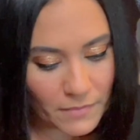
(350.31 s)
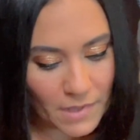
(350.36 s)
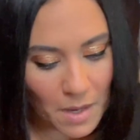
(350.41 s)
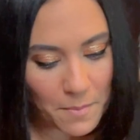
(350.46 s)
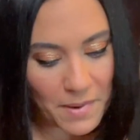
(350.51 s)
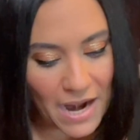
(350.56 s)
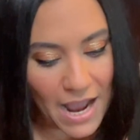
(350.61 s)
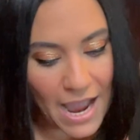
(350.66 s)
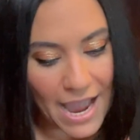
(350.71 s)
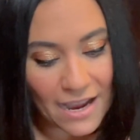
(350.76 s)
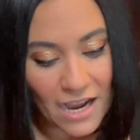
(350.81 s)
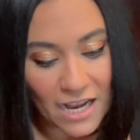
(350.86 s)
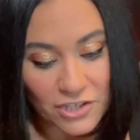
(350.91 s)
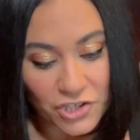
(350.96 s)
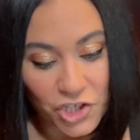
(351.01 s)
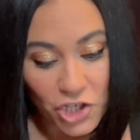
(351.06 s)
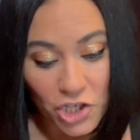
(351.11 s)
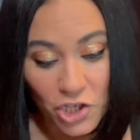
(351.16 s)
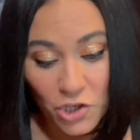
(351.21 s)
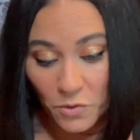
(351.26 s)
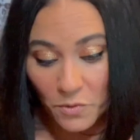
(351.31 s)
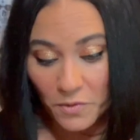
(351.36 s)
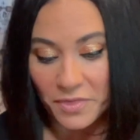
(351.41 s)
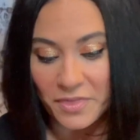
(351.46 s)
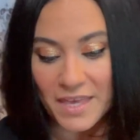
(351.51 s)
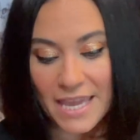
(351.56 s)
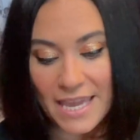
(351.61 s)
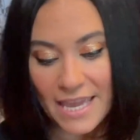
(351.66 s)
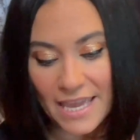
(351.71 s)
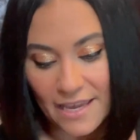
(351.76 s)
but I got two
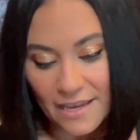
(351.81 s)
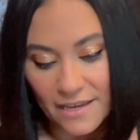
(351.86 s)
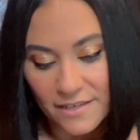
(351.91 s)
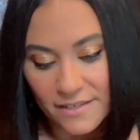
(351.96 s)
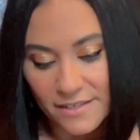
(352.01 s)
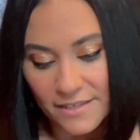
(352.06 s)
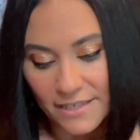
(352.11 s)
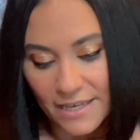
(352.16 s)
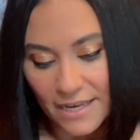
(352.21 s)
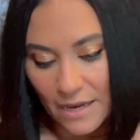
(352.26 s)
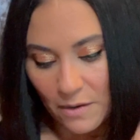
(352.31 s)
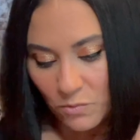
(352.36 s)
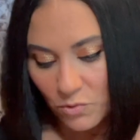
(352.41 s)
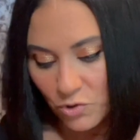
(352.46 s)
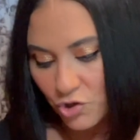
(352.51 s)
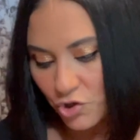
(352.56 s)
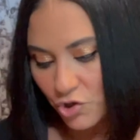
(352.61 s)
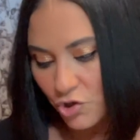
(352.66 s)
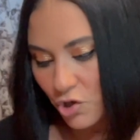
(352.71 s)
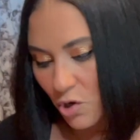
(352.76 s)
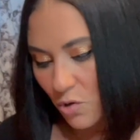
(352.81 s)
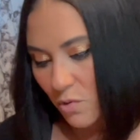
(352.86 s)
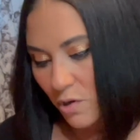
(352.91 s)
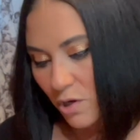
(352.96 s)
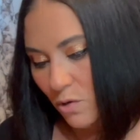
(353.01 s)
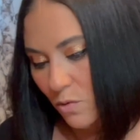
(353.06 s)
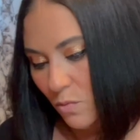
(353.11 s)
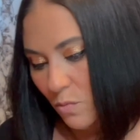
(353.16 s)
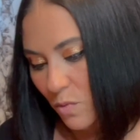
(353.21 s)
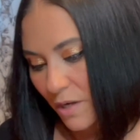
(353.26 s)
things and I will show
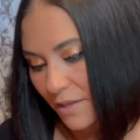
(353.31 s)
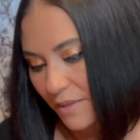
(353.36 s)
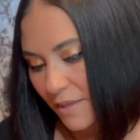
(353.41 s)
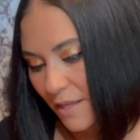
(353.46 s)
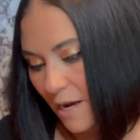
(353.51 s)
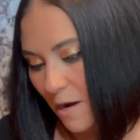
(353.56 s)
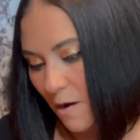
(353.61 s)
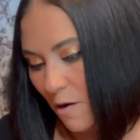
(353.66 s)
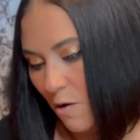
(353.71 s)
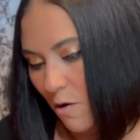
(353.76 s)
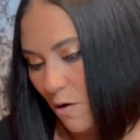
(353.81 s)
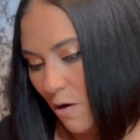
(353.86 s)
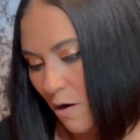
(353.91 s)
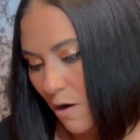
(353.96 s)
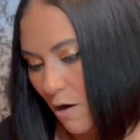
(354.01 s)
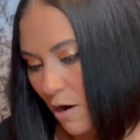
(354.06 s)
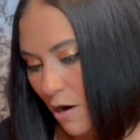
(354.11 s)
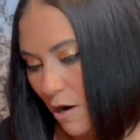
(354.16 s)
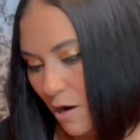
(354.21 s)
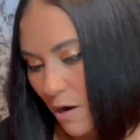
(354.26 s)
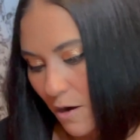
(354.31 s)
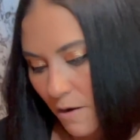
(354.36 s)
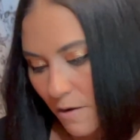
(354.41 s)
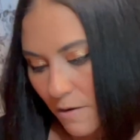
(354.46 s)
you what they are.